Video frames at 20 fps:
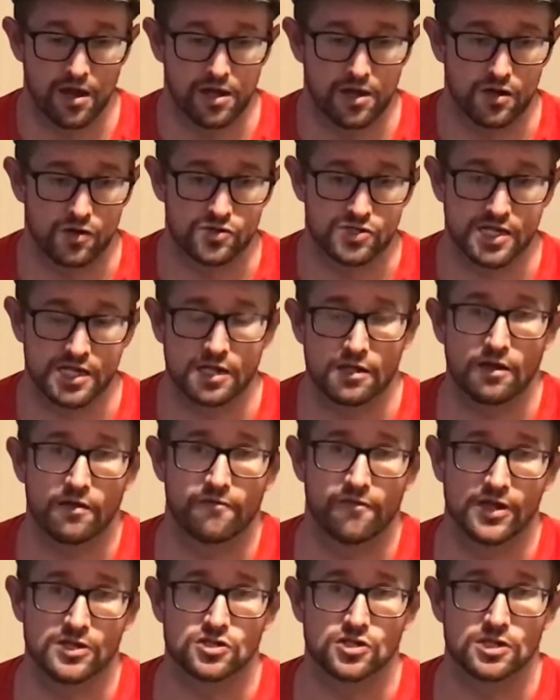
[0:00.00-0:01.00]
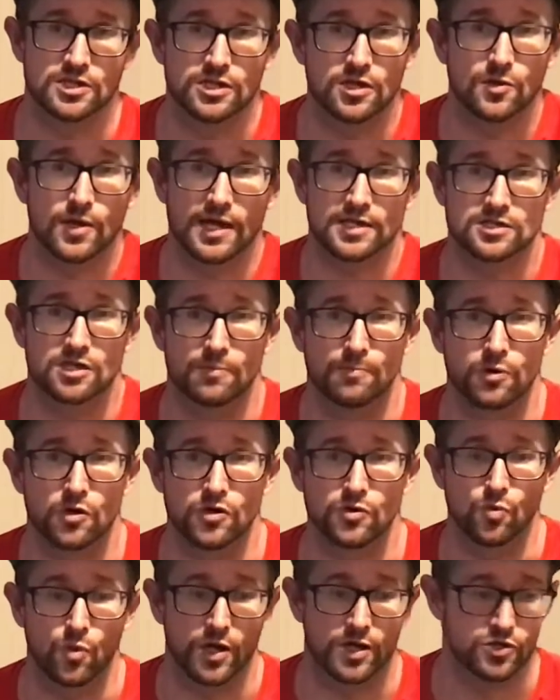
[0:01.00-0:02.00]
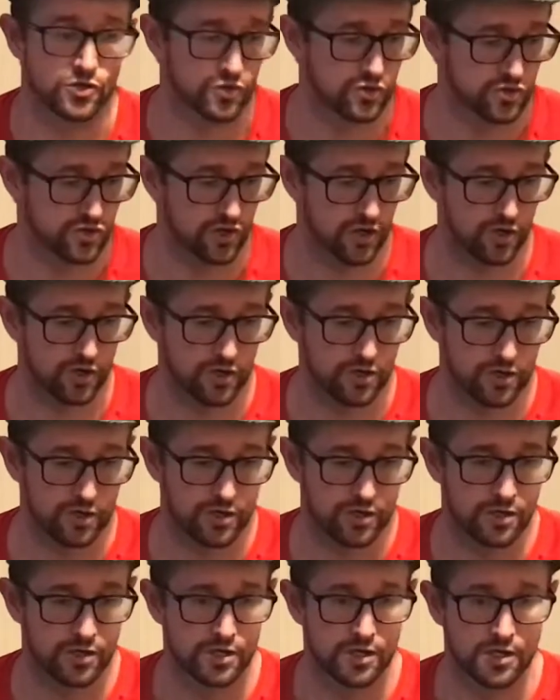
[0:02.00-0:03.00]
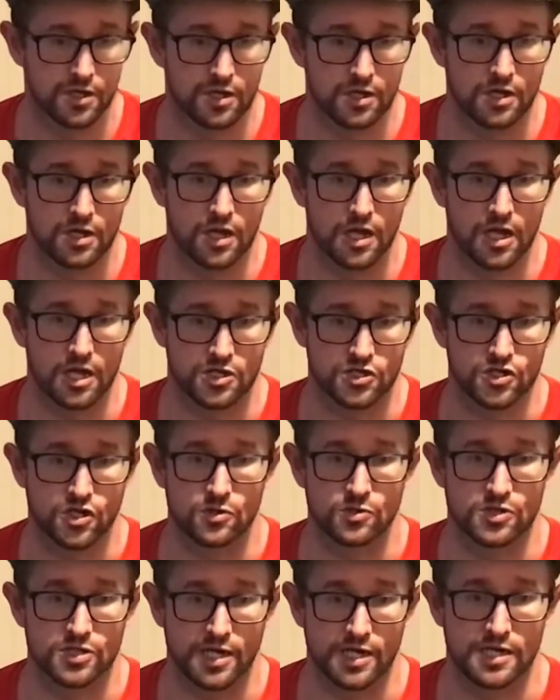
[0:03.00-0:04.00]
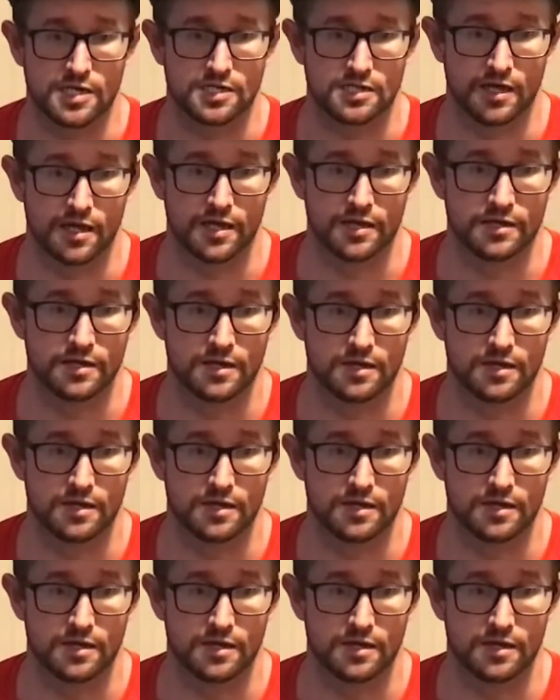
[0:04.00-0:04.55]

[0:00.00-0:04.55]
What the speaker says: until eventually you get to the point where your dog associates then,